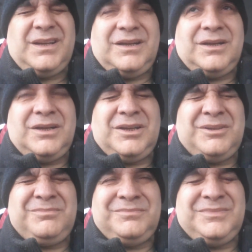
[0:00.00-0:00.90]

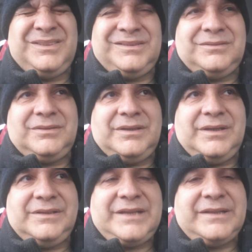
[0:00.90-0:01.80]

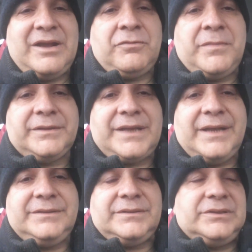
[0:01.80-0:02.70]
he sat down with my
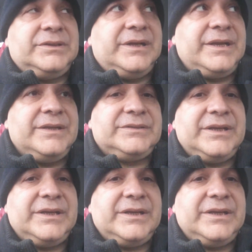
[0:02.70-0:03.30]
dad and